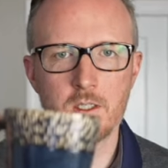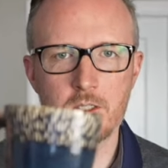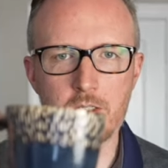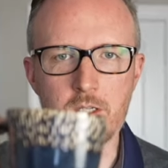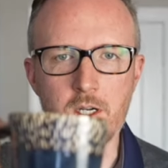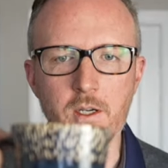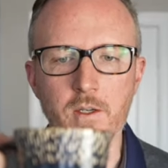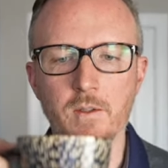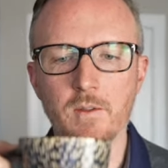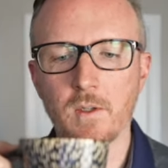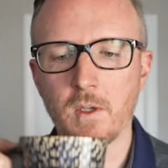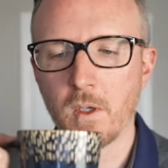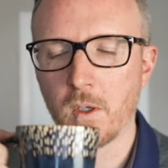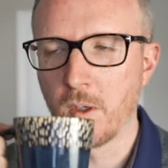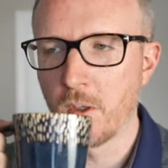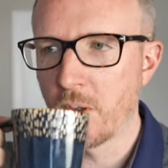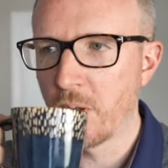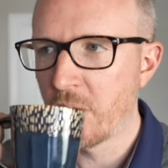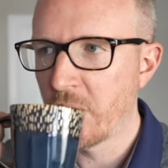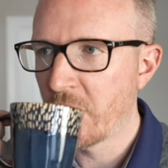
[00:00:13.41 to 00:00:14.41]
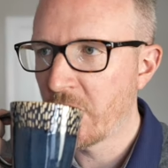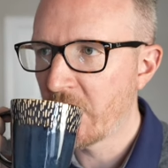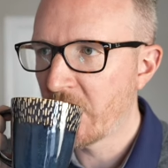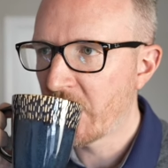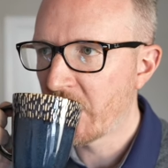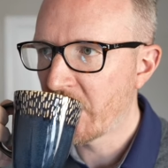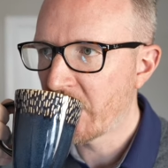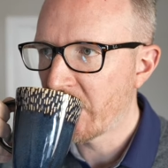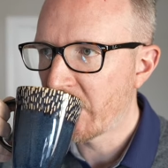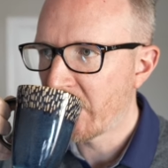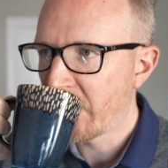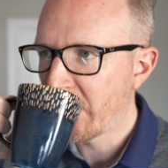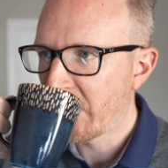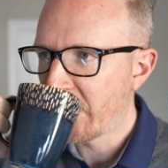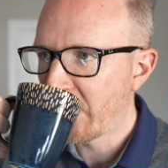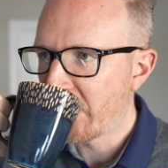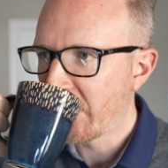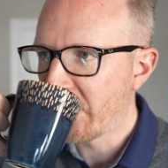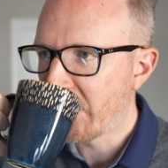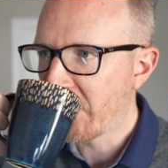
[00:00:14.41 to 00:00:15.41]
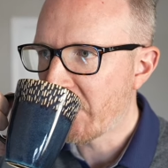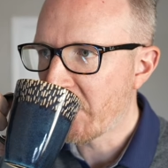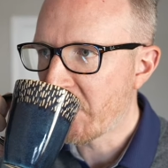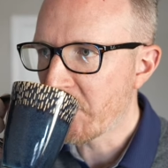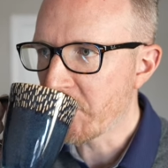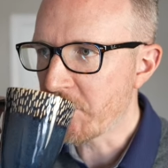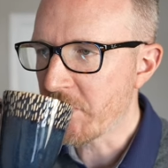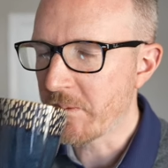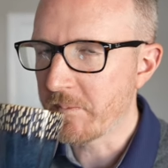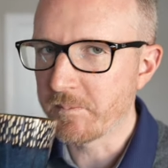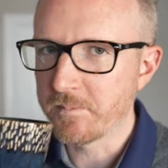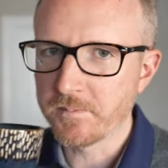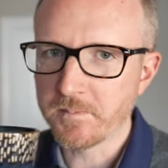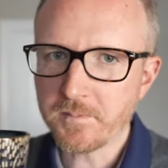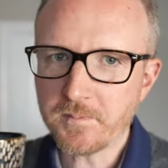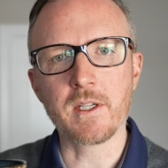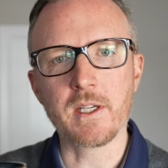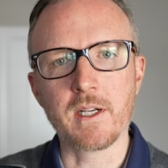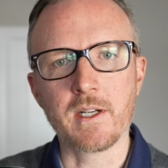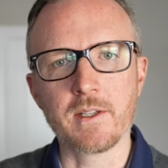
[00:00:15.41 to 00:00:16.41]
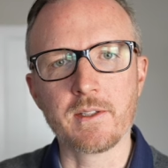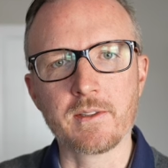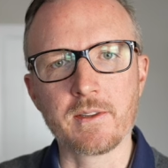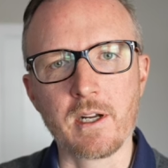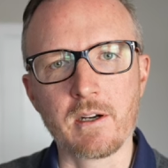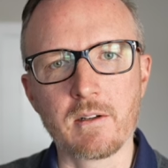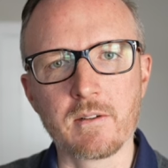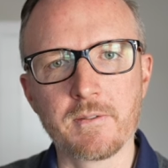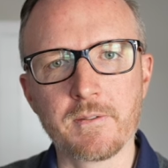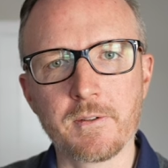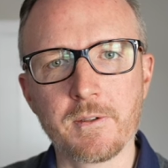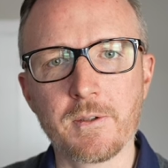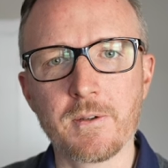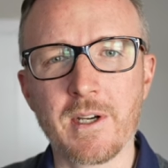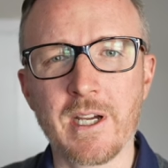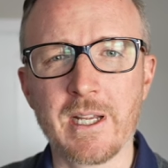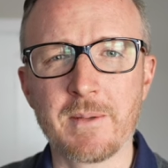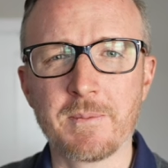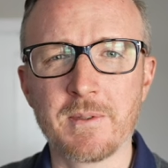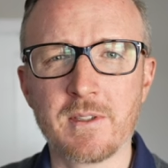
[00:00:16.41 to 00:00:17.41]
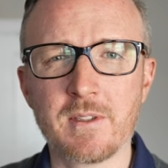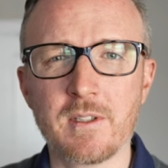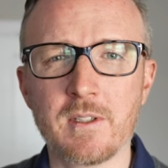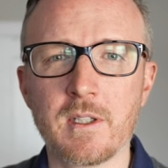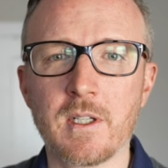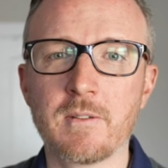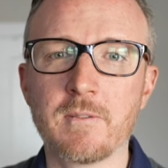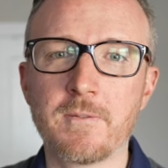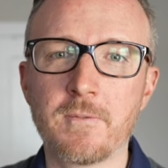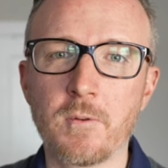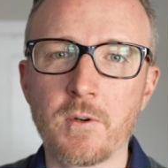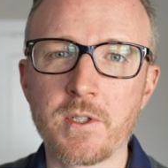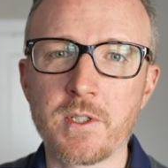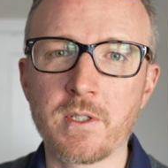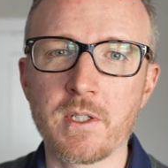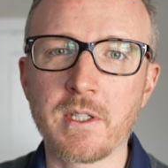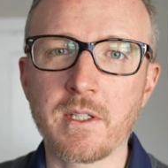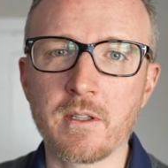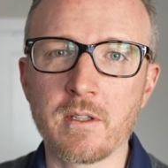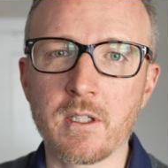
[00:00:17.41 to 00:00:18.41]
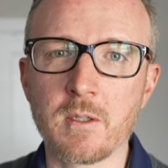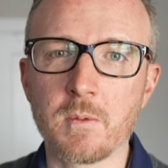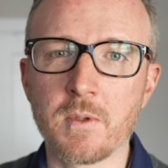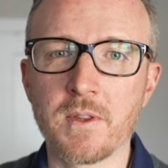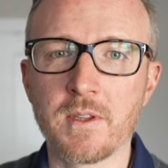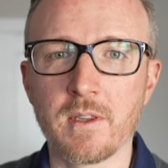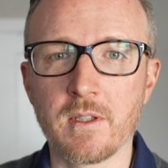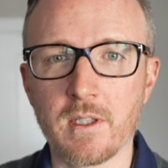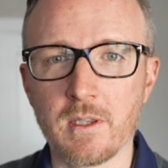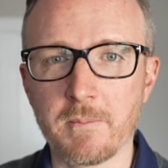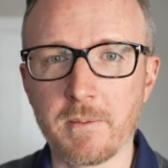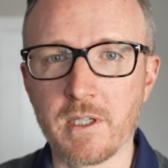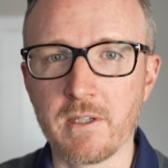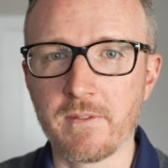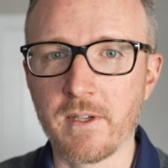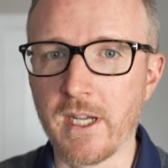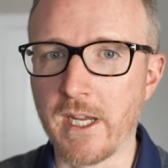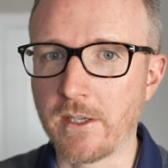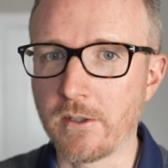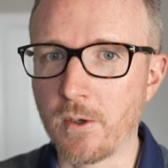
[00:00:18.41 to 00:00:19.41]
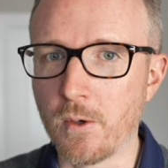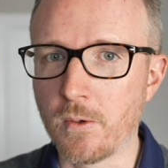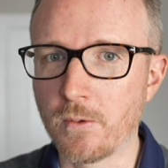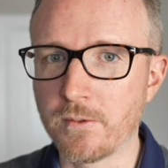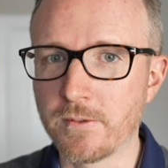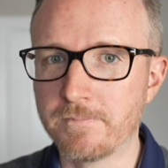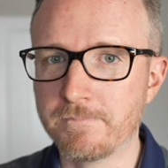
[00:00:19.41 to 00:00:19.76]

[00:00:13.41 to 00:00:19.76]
Cheers. This is actually not coffee, it is Theraflu. I am still unfortunately dealing with a little bit of a head cold.